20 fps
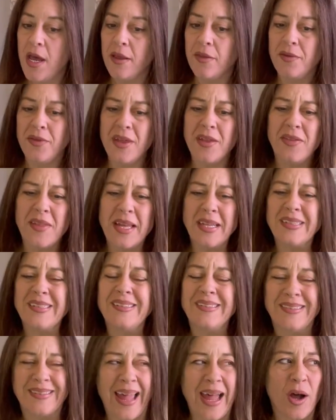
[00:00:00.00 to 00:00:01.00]
then they
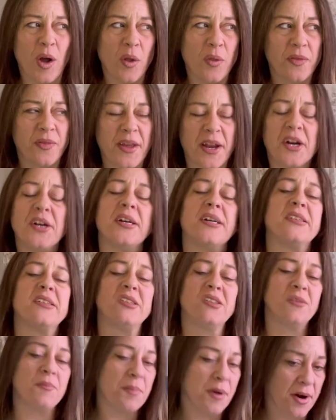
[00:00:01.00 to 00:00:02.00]
sell their
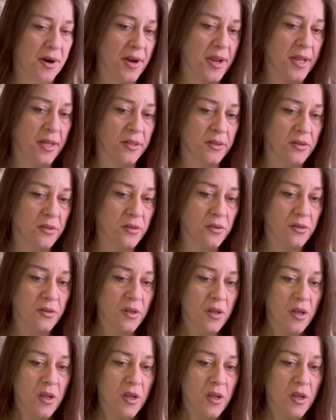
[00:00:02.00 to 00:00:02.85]
experience.